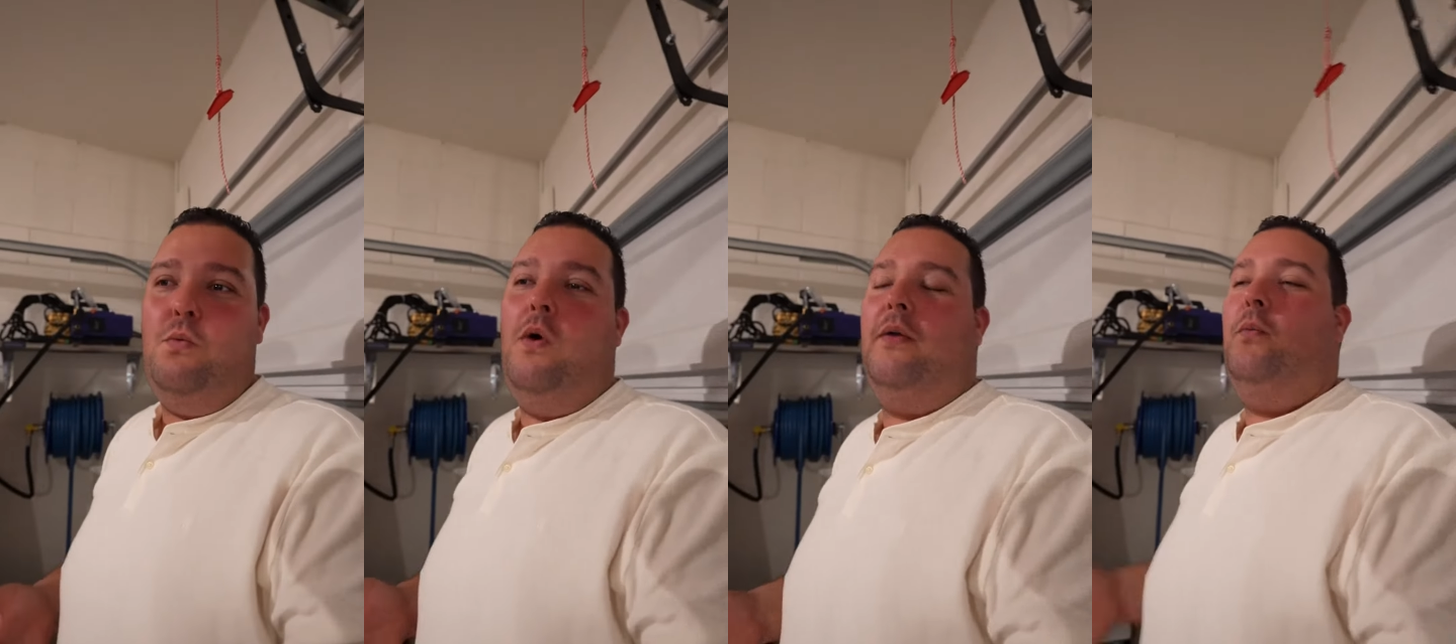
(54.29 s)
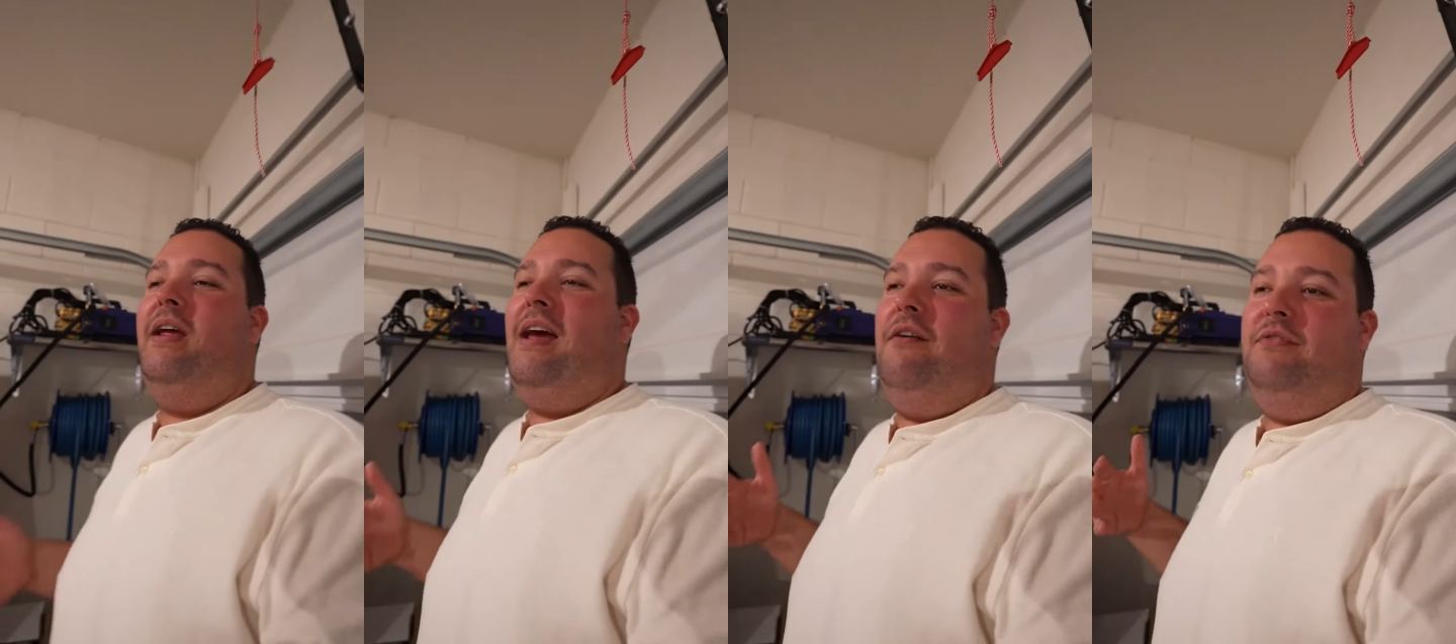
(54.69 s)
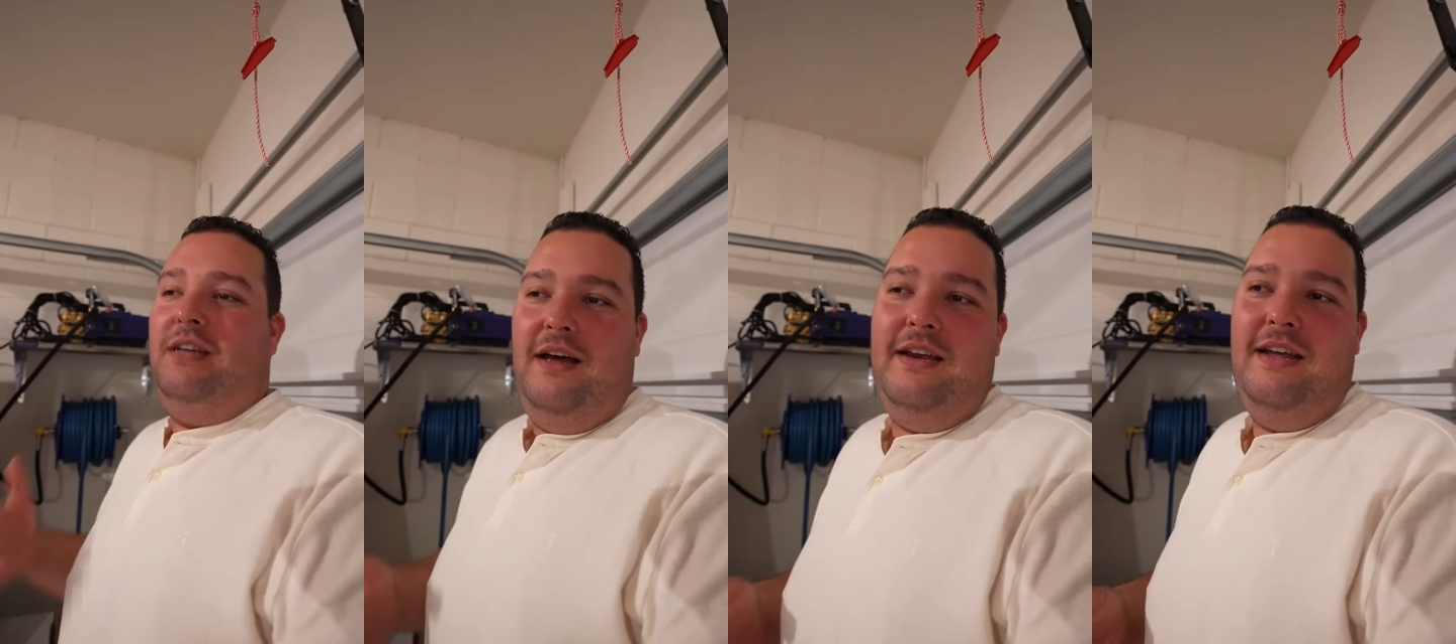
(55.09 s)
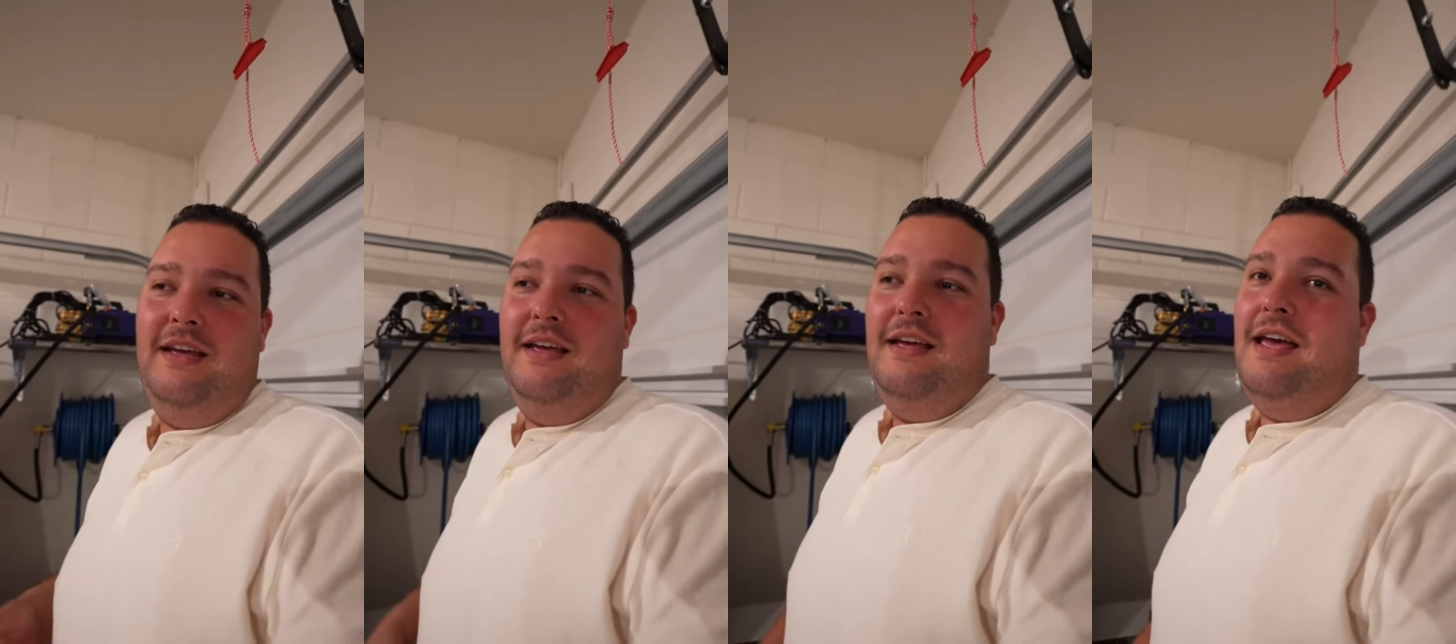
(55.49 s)
what we have done,
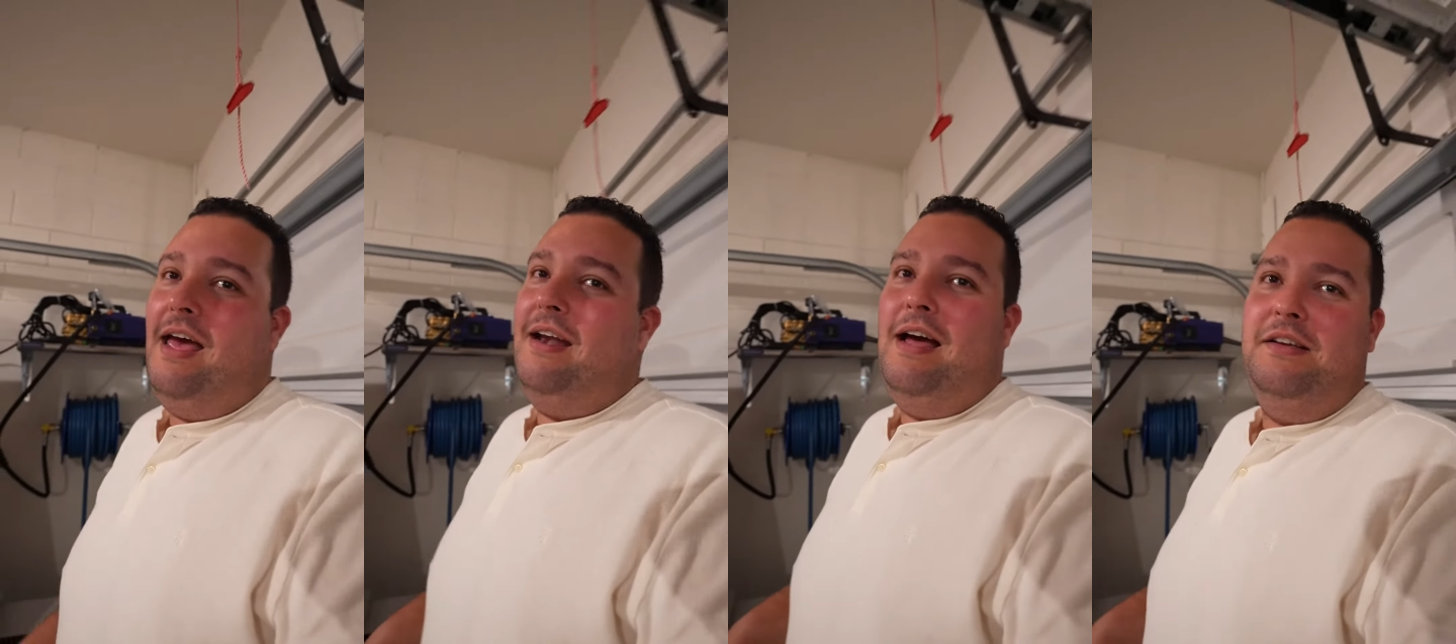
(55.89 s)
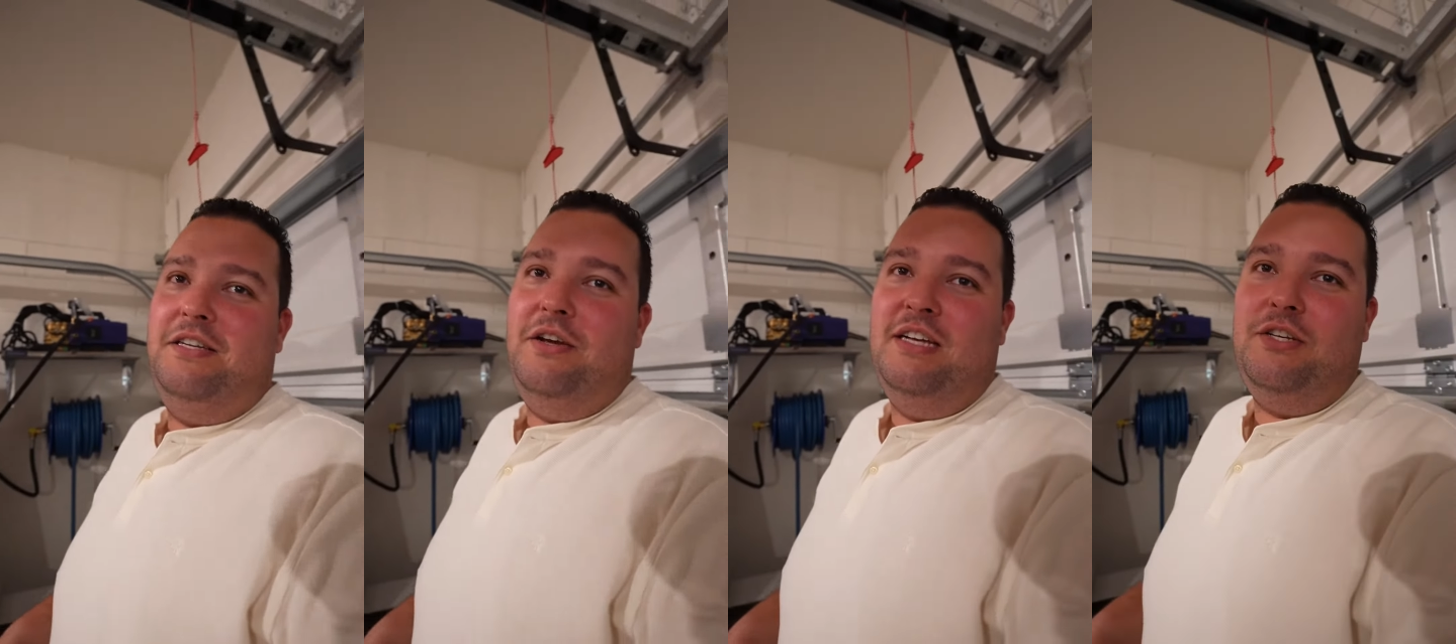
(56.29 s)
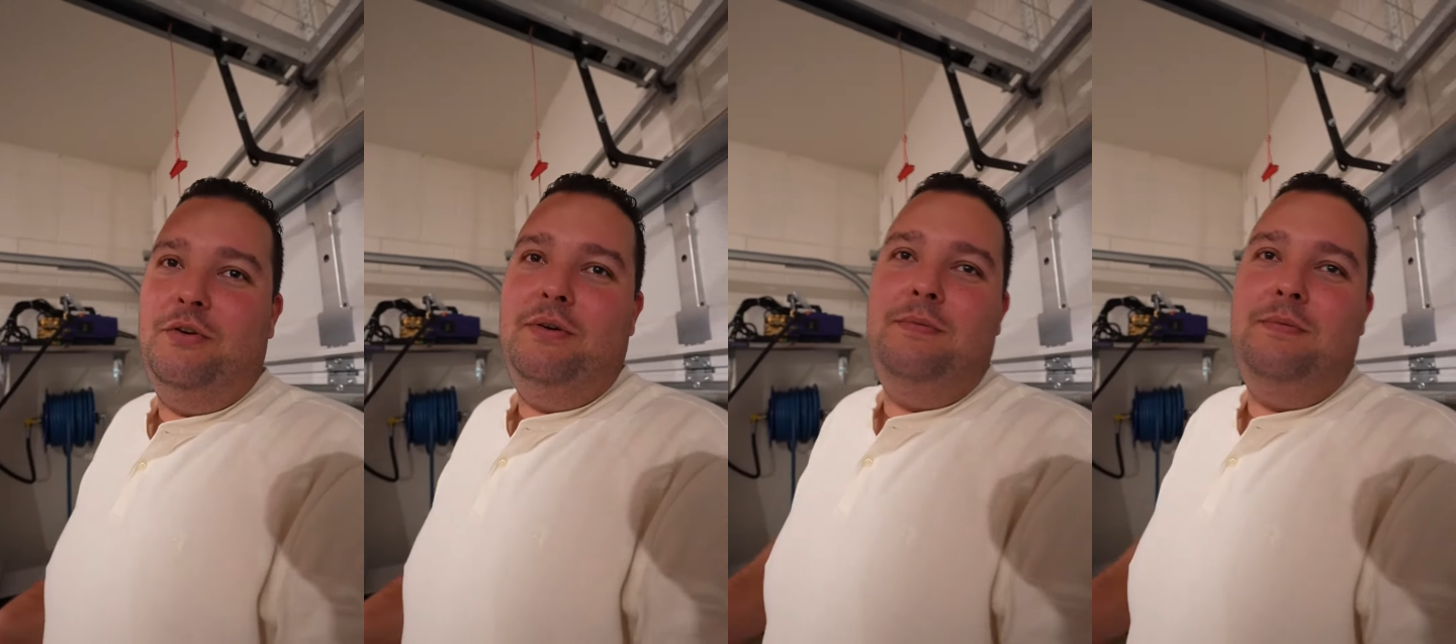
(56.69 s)
and I'll see you guys soon.